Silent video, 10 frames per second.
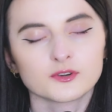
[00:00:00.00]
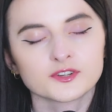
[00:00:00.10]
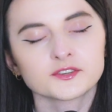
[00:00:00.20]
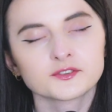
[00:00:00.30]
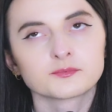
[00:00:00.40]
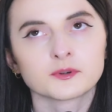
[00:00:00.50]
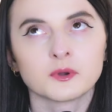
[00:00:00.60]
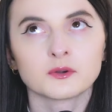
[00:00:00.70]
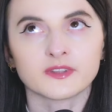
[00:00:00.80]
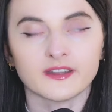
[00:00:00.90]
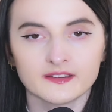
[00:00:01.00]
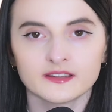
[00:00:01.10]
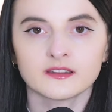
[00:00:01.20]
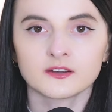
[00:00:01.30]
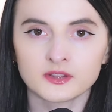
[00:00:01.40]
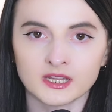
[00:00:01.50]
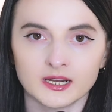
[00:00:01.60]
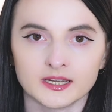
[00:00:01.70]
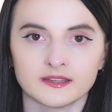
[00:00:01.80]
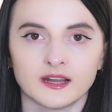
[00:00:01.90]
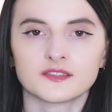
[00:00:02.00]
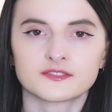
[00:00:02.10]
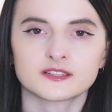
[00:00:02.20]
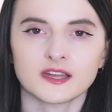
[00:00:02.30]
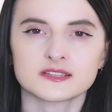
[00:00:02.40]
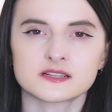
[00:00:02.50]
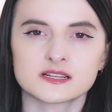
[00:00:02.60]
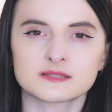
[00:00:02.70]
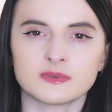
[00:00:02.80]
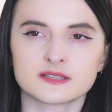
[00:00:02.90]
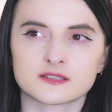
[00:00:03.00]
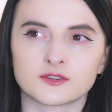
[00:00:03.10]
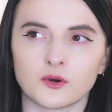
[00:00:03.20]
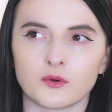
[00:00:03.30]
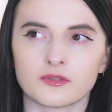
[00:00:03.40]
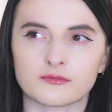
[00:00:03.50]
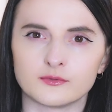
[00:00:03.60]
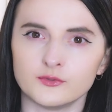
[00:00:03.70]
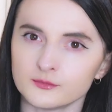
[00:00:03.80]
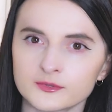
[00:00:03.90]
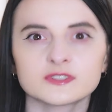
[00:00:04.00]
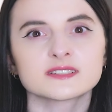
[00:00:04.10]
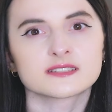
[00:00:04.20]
order to promote anything online, advertisers must go through numerous